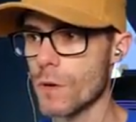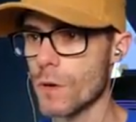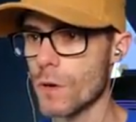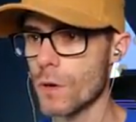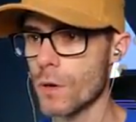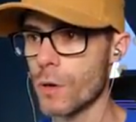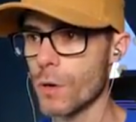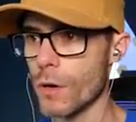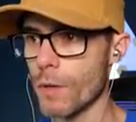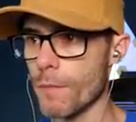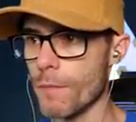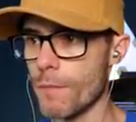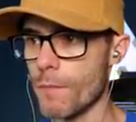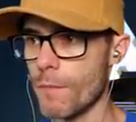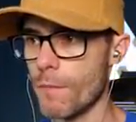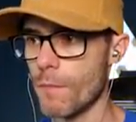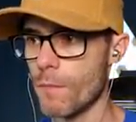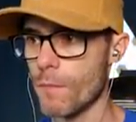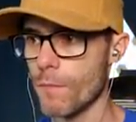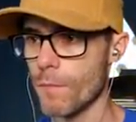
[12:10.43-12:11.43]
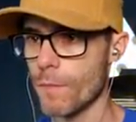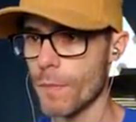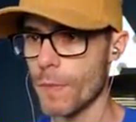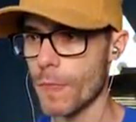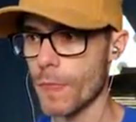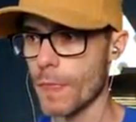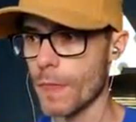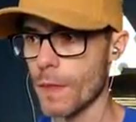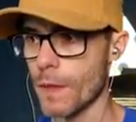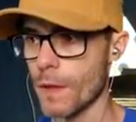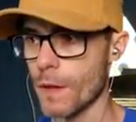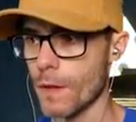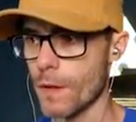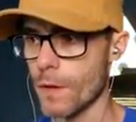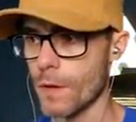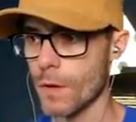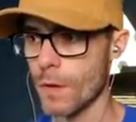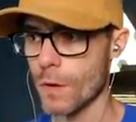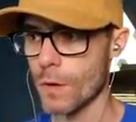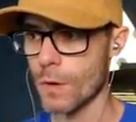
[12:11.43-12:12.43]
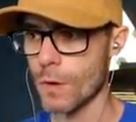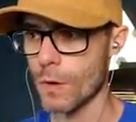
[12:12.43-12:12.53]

Nobody speaks.